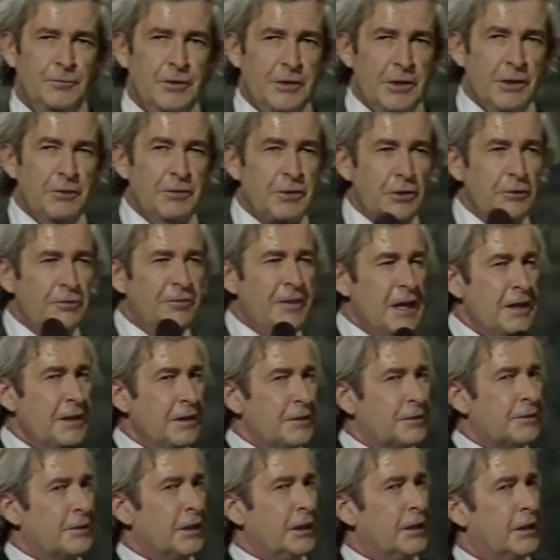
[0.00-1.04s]
Do you find
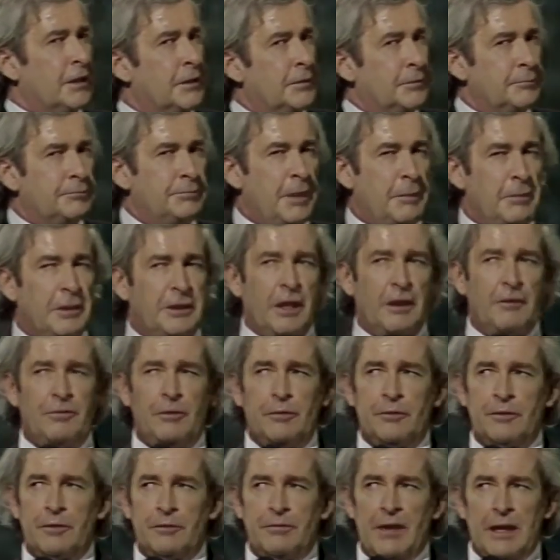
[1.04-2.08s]
that public
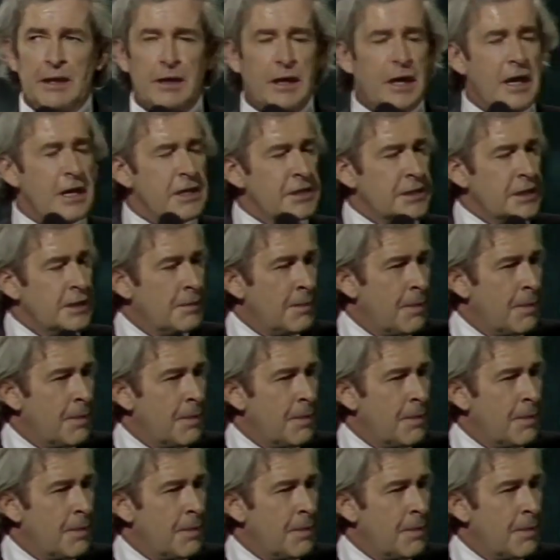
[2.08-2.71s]
telephones are vandalized?